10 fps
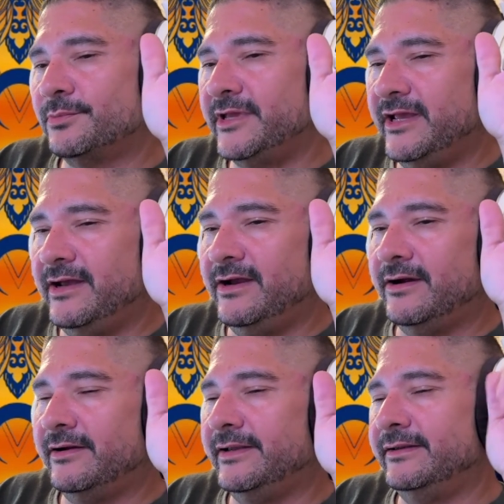
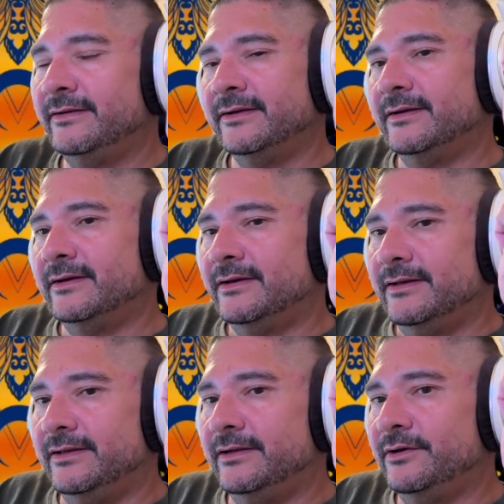care. And,
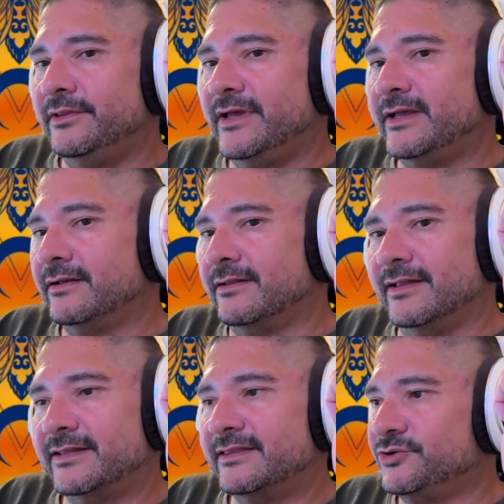they can
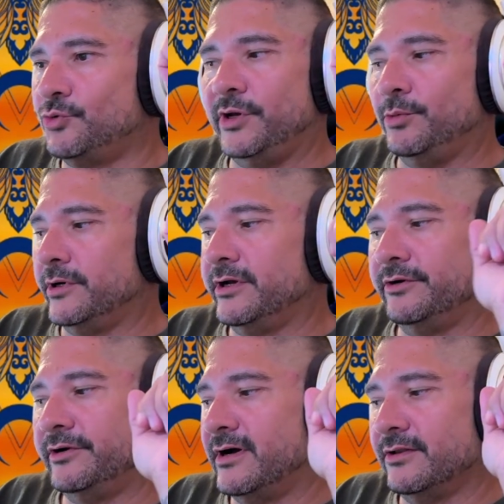collect the
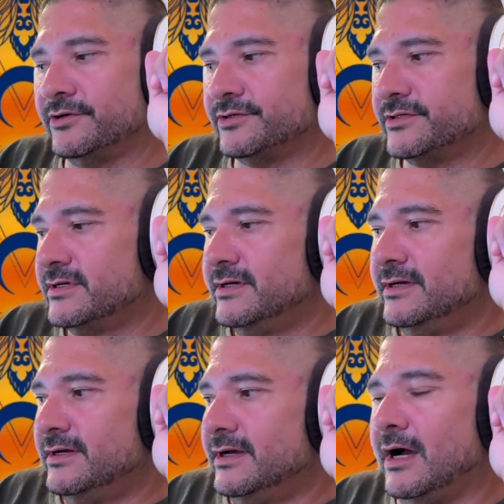$2,100
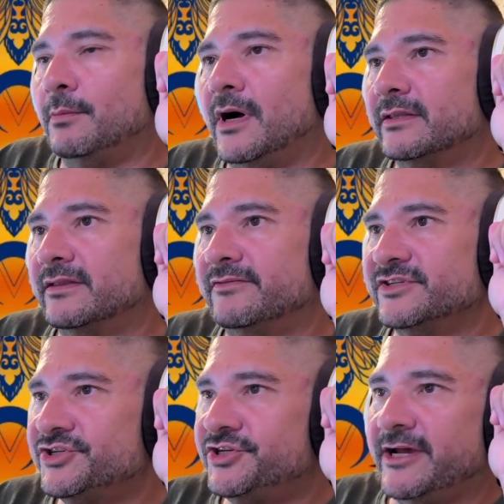a month of
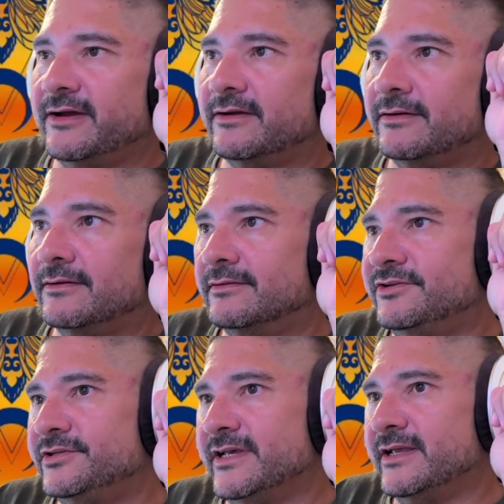his check
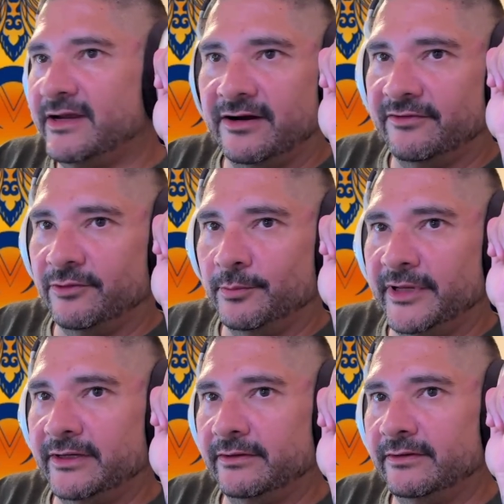to take care of him
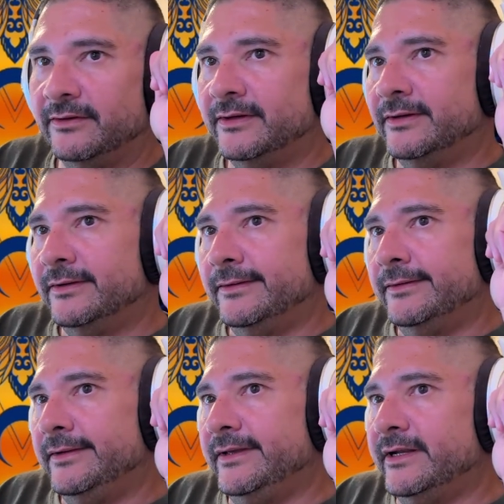and,
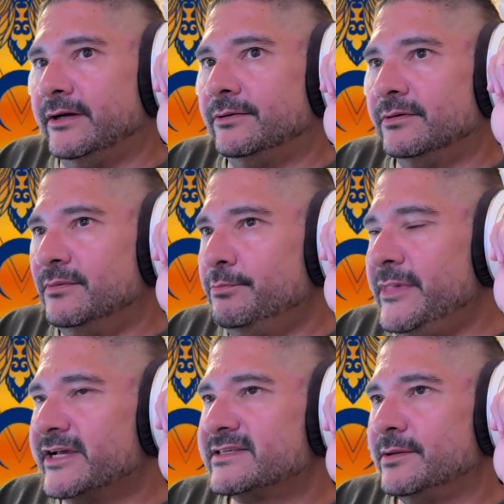
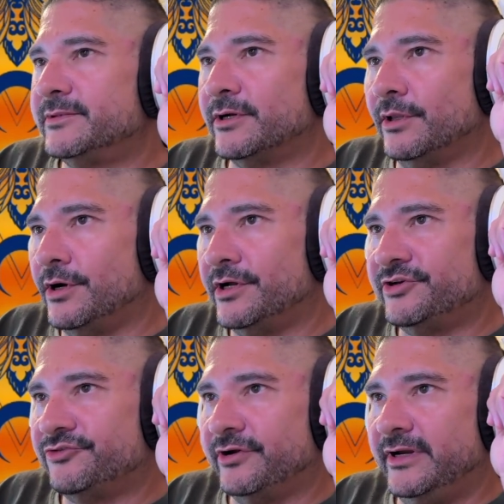mix up their
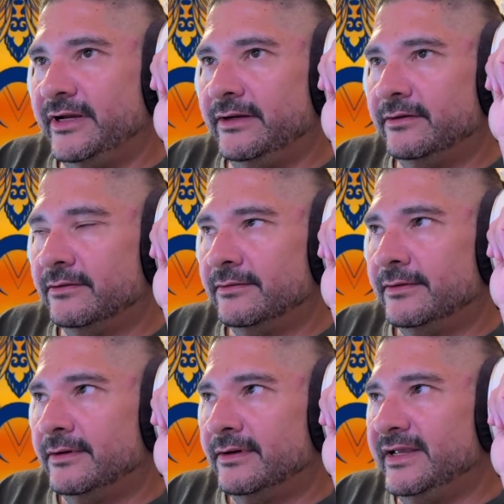laundry,
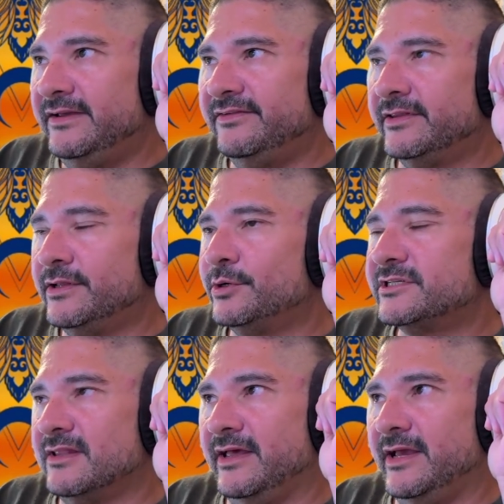even though
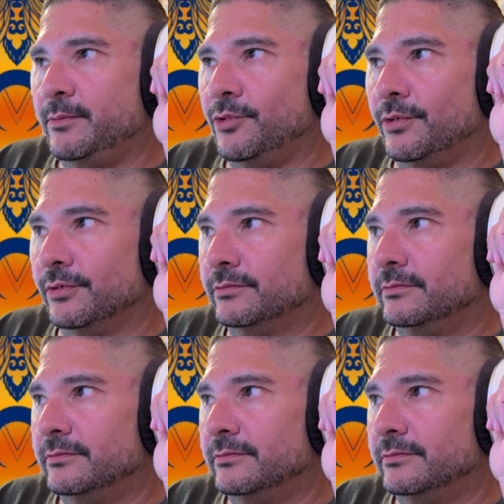it's labeled,